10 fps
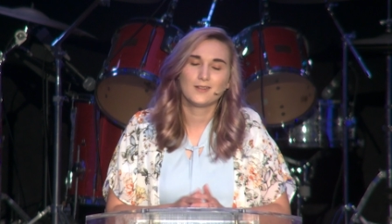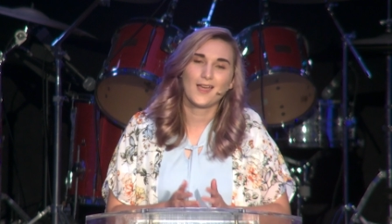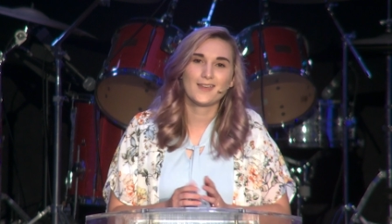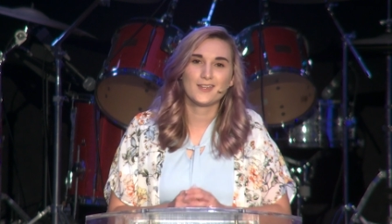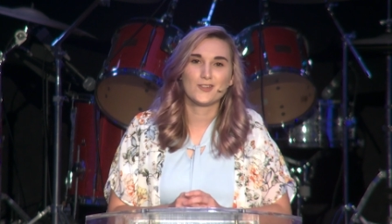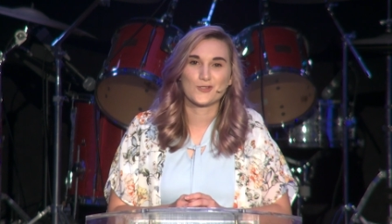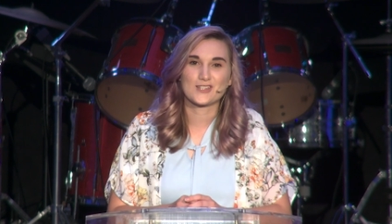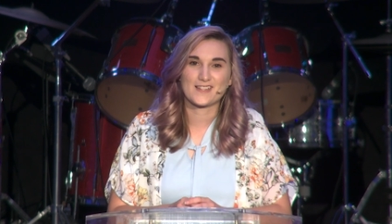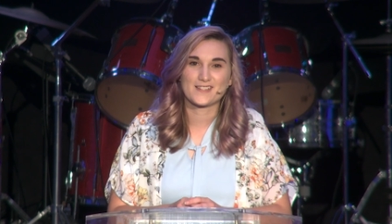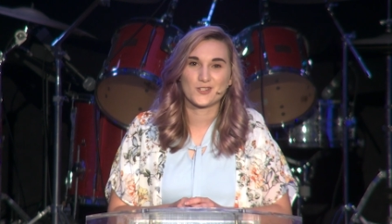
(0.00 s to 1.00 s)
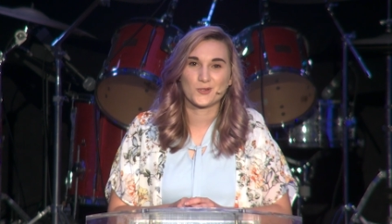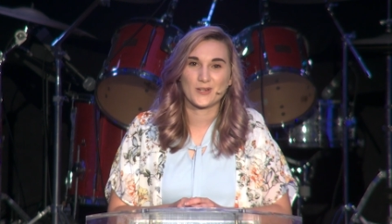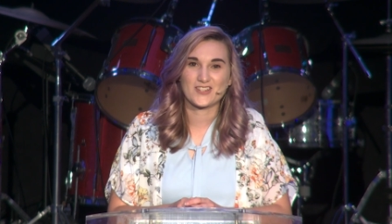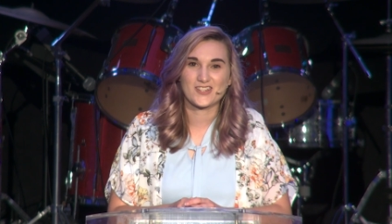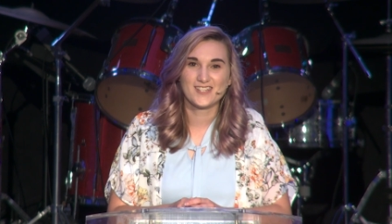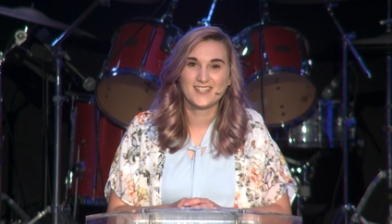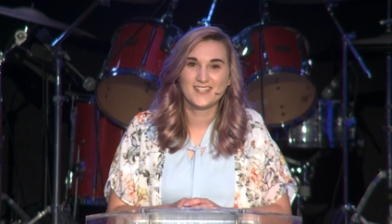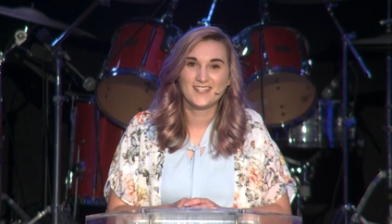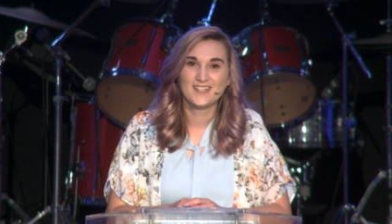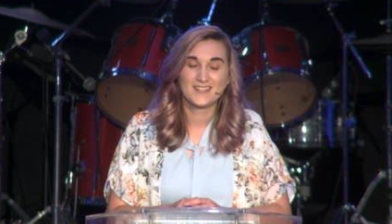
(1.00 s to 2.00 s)
Yeah, I can use that situation.
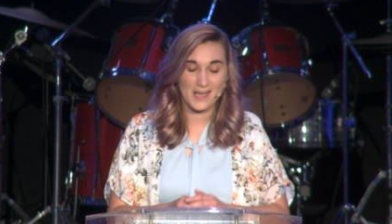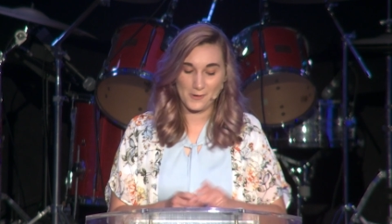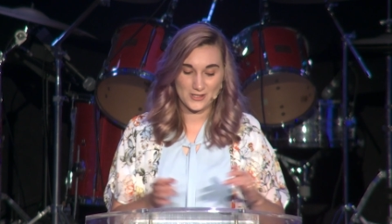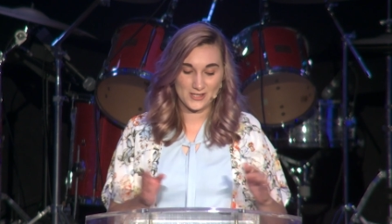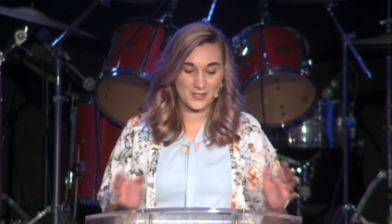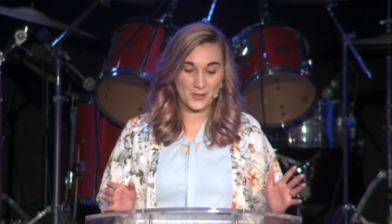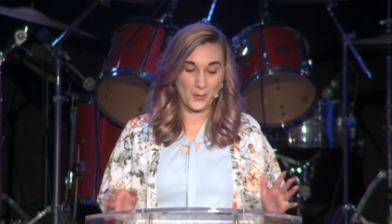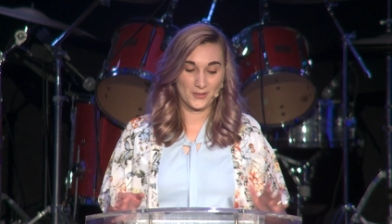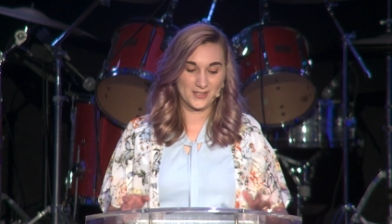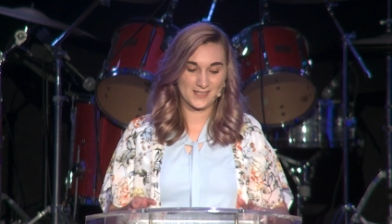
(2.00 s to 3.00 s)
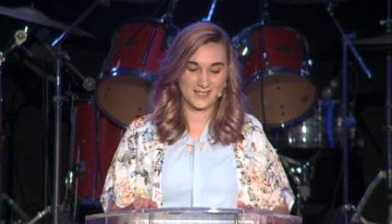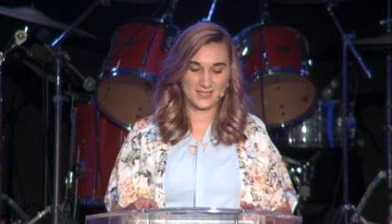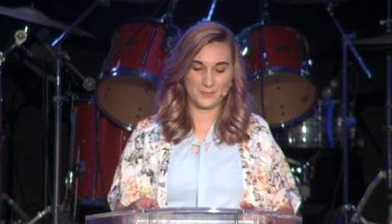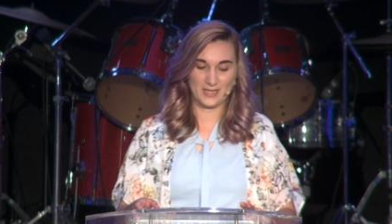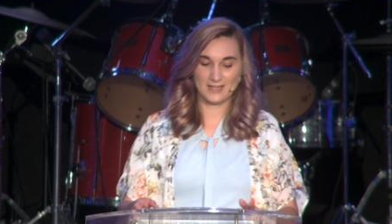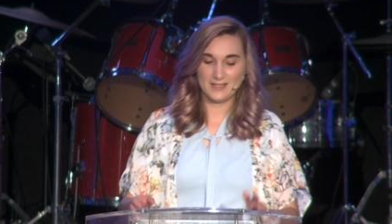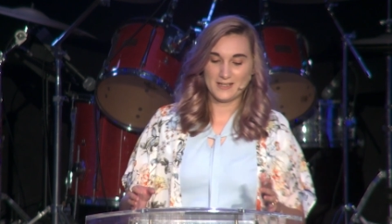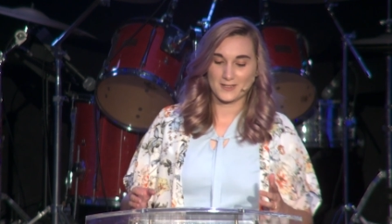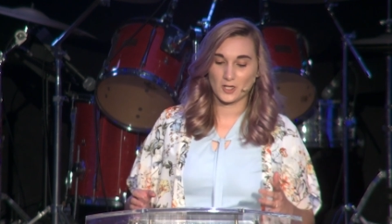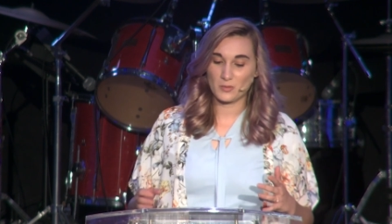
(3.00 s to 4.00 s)
That was just the coolest thing to me.
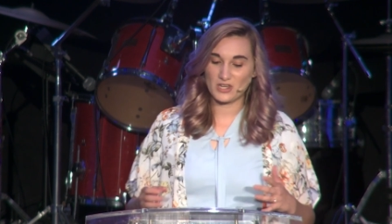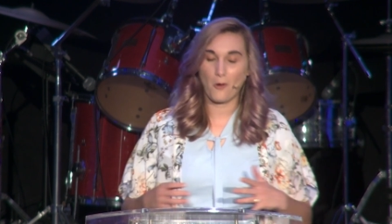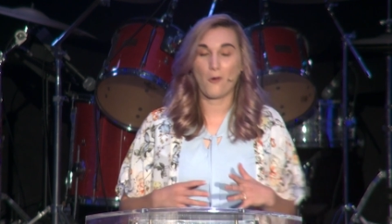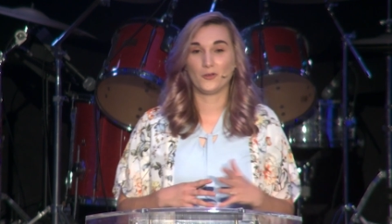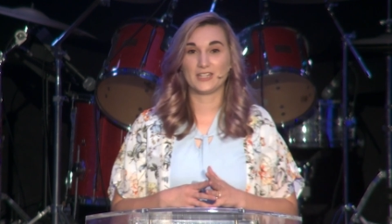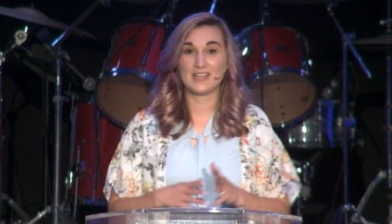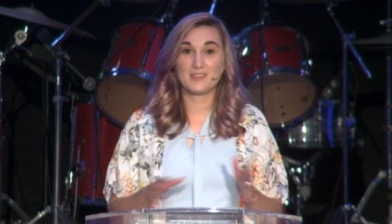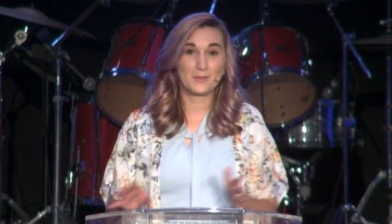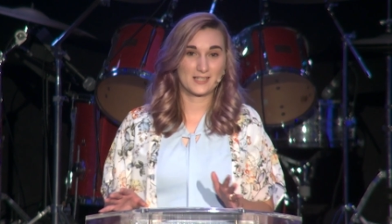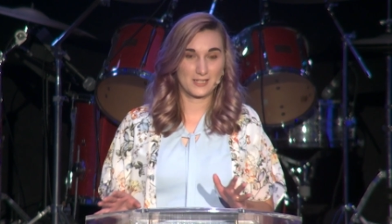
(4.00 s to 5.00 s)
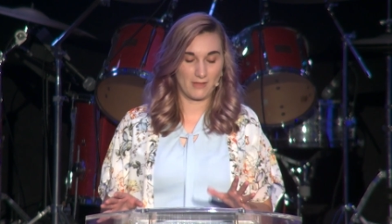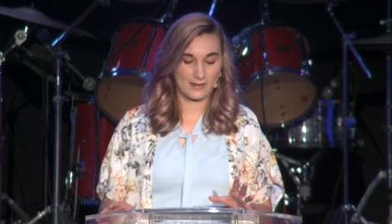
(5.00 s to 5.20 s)
So, behold, in the midst of